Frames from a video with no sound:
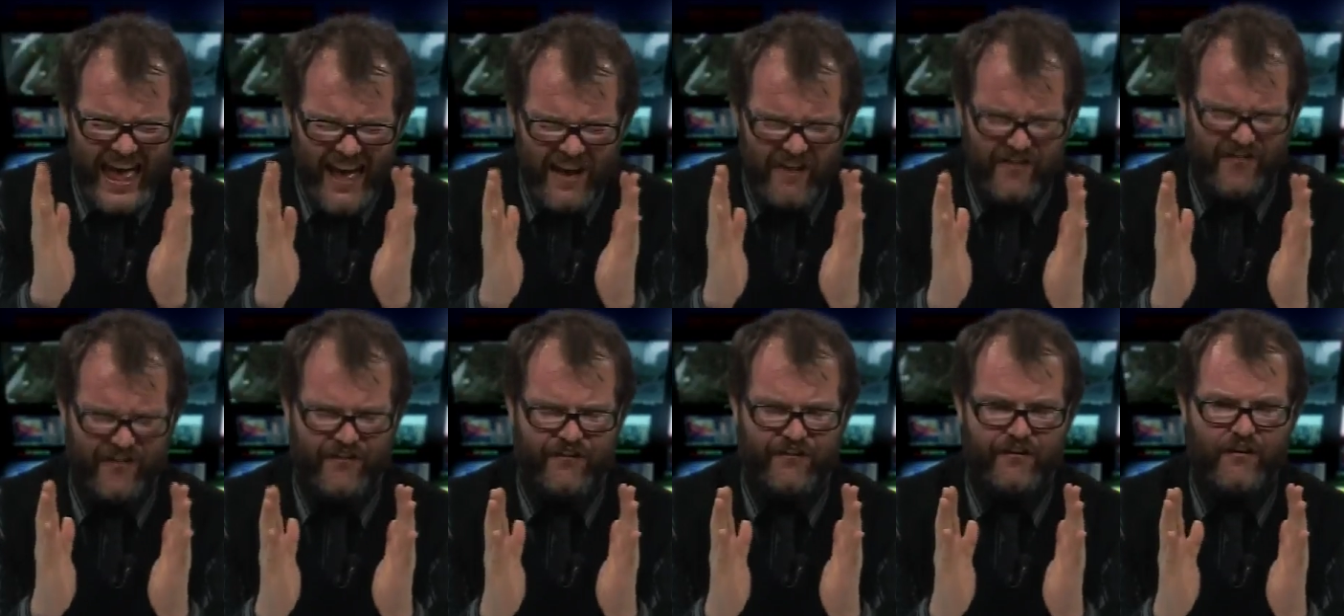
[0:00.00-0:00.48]

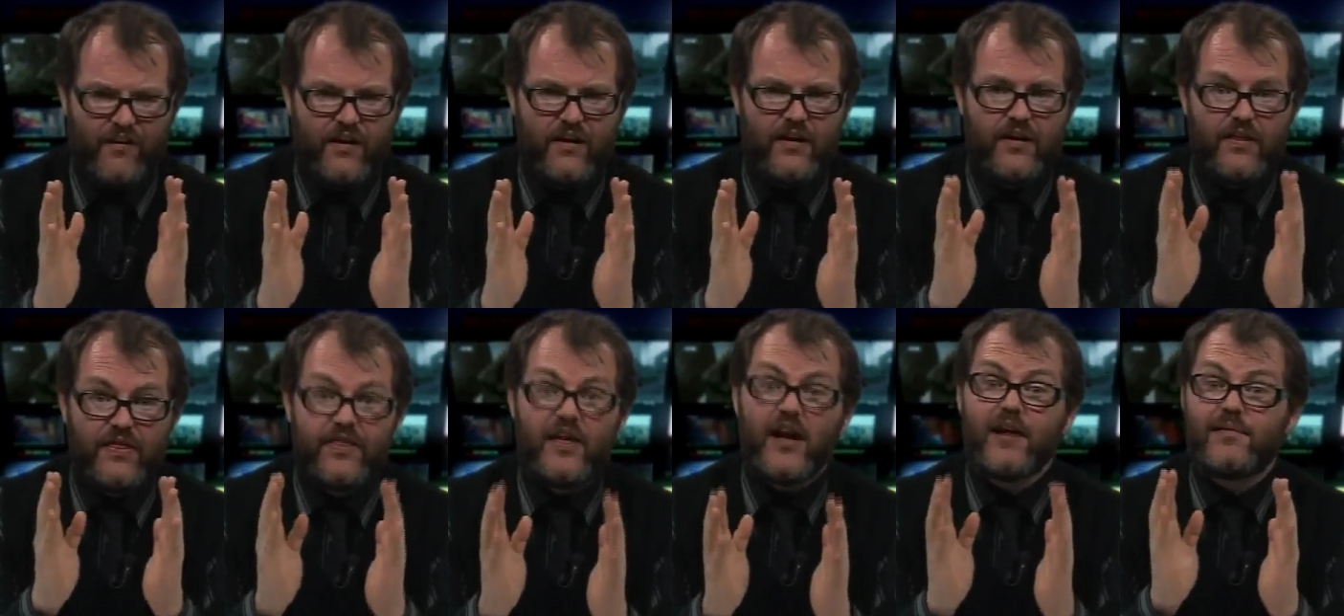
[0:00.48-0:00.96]
If
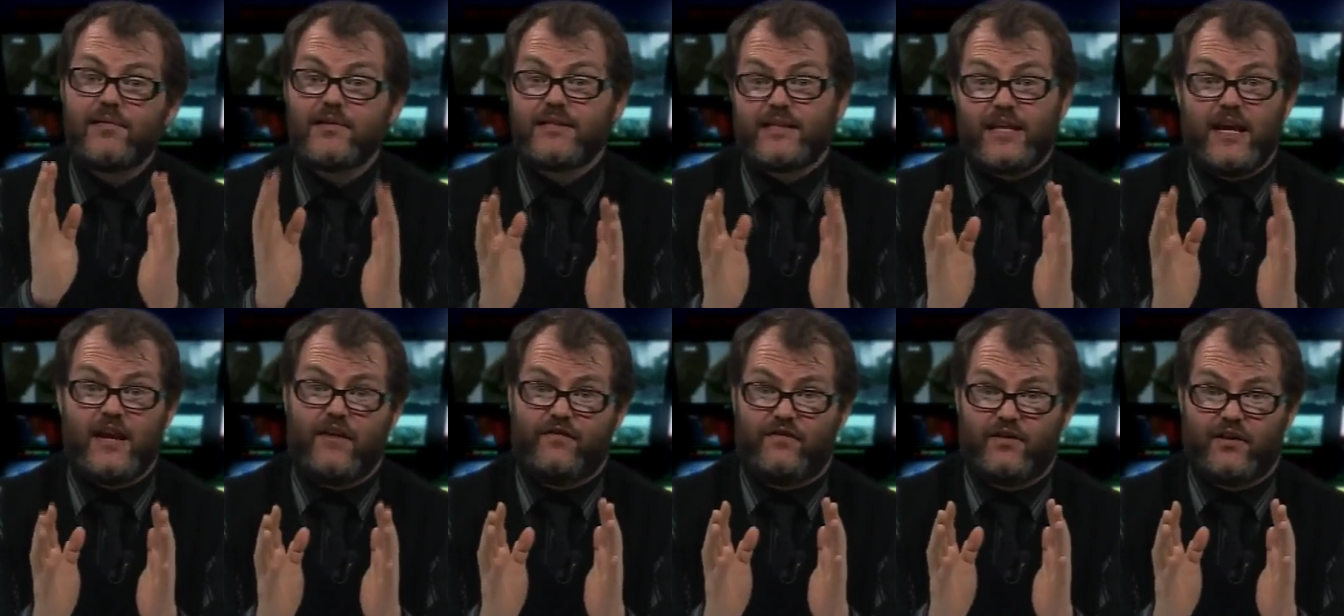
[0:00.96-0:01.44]
there
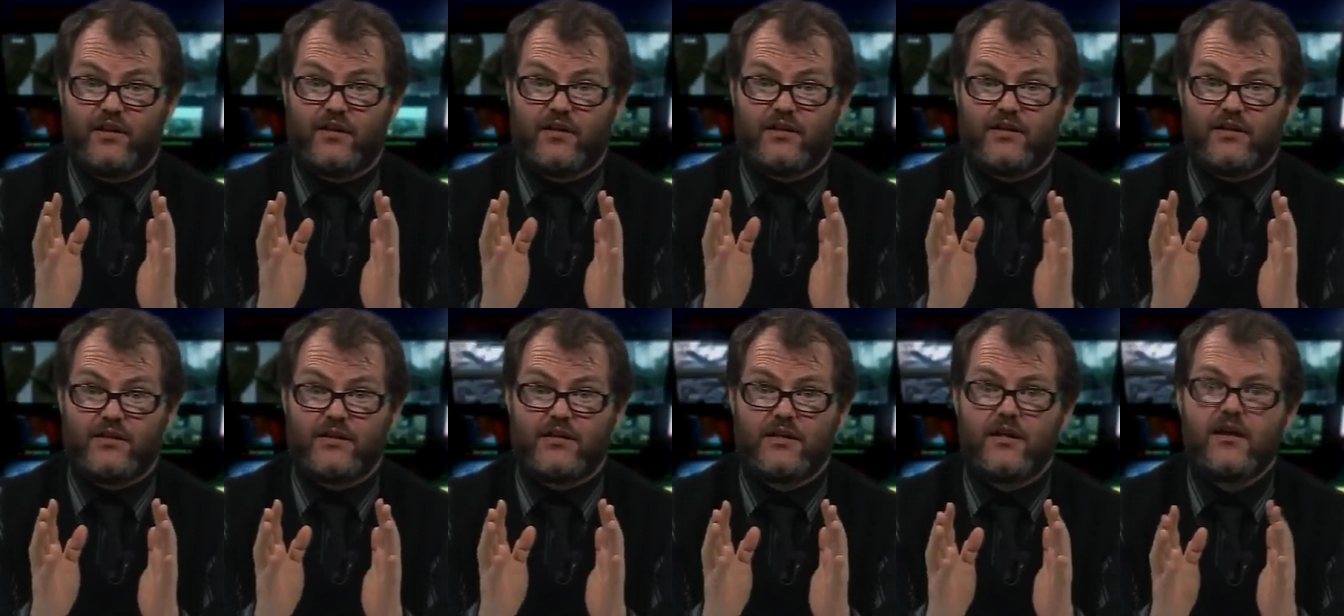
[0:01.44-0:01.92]
is
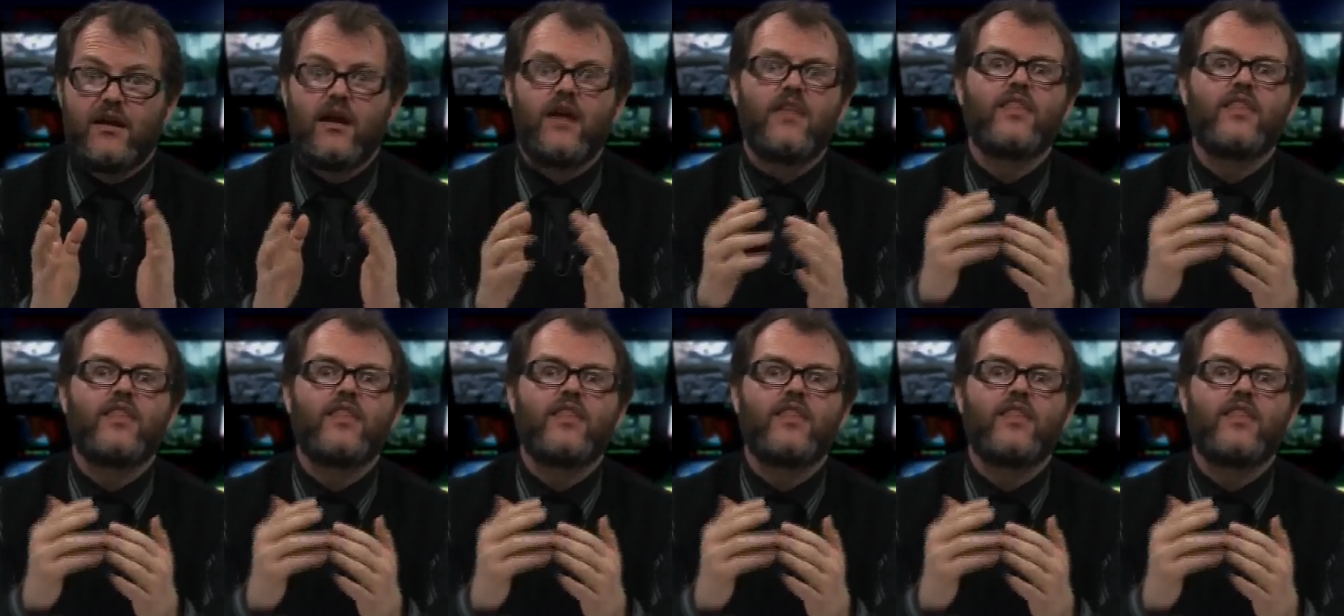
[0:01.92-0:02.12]
evidence,